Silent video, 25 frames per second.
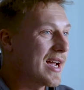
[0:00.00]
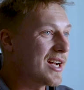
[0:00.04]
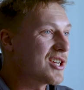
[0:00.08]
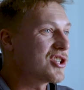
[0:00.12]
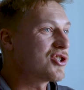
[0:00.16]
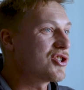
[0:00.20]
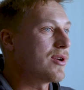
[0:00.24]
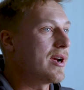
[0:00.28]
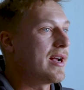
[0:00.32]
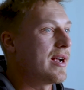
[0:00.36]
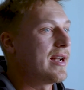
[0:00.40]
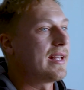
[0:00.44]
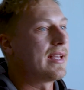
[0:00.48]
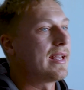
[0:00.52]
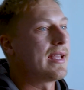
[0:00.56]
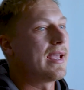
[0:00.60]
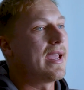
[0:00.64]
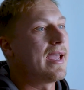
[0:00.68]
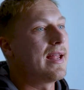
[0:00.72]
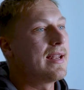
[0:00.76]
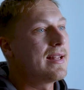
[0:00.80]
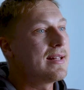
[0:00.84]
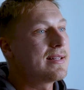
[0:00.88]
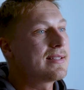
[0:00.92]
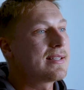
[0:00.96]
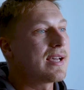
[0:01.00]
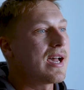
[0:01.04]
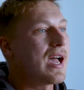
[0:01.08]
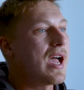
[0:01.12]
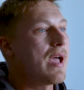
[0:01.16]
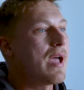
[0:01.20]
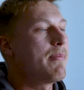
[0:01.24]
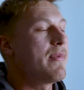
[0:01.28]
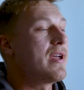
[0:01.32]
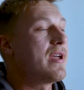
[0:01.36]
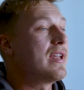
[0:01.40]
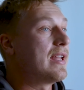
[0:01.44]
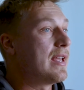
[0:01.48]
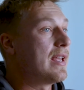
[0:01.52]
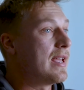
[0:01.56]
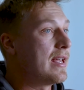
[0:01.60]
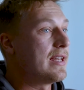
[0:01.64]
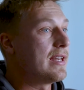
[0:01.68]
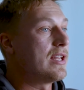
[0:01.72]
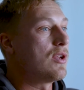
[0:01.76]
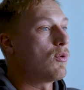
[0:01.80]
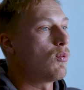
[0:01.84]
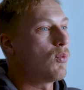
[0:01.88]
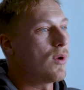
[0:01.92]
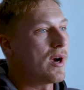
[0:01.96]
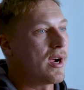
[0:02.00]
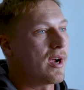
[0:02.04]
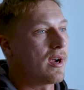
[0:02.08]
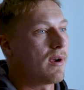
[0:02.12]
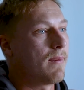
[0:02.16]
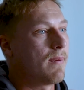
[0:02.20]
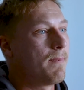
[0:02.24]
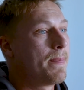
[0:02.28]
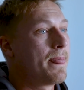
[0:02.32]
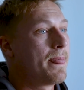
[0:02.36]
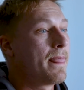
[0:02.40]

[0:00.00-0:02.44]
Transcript: tech training anytime and anywhere.